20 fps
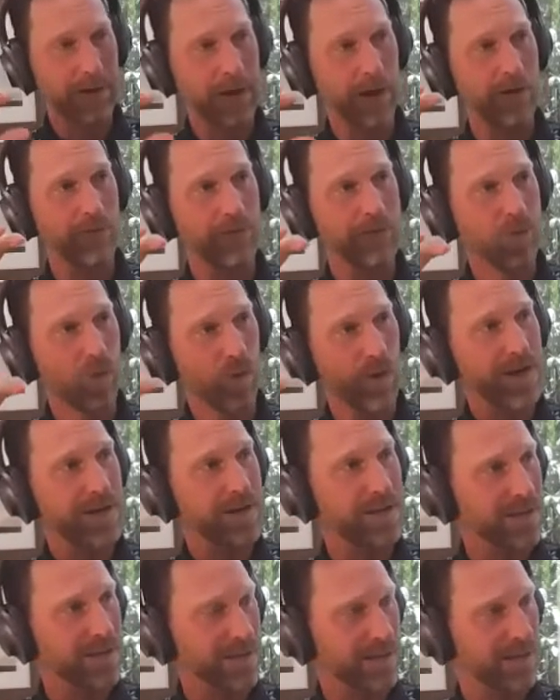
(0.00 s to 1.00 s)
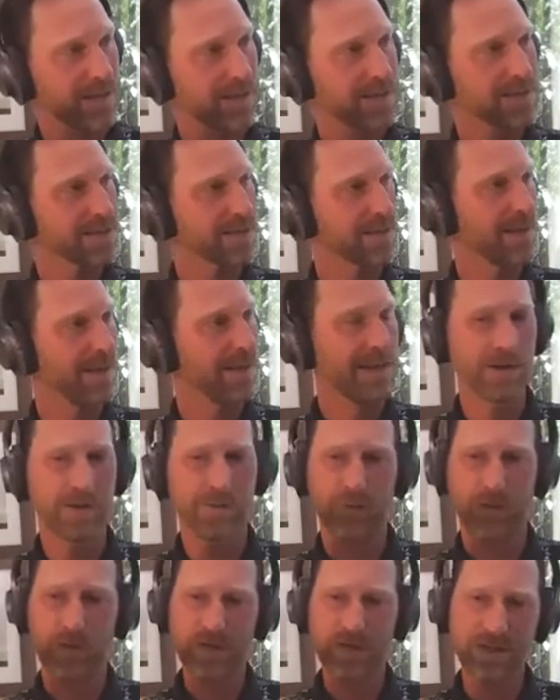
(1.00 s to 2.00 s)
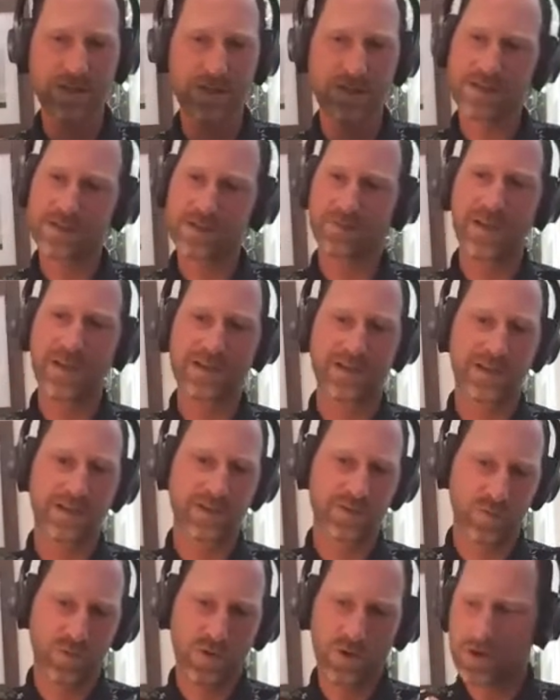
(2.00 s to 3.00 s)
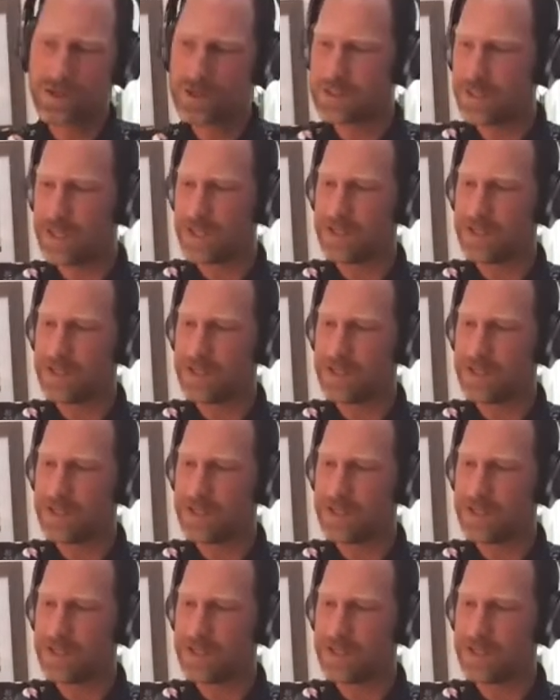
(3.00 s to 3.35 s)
avoid things, and unfortunately it just makes things worse.